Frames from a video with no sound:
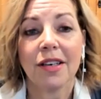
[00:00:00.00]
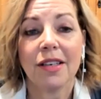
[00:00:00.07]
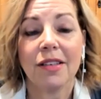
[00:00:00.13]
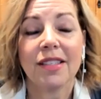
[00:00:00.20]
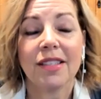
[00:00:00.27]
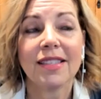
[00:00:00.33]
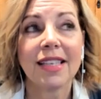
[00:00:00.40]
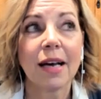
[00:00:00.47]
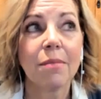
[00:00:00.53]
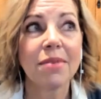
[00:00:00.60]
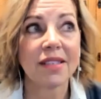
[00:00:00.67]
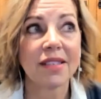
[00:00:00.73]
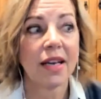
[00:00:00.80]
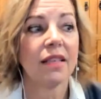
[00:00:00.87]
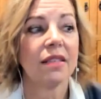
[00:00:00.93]
a
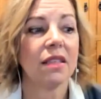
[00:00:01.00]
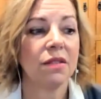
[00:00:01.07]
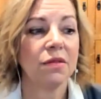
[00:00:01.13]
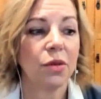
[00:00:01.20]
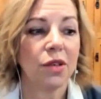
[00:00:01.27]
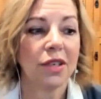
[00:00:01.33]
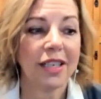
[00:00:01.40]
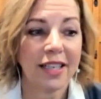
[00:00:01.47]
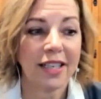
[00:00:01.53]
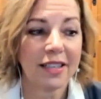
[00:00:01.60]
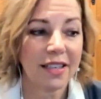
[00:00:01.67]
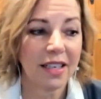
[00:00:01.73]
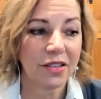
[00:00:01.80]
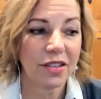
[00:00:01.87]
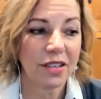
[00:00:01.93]
subset of
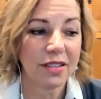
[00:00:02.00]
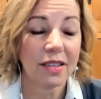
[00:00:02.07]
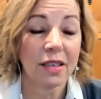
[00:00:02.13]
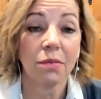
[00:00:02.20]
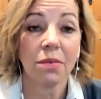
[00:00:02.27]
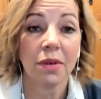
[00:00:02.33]
organizations that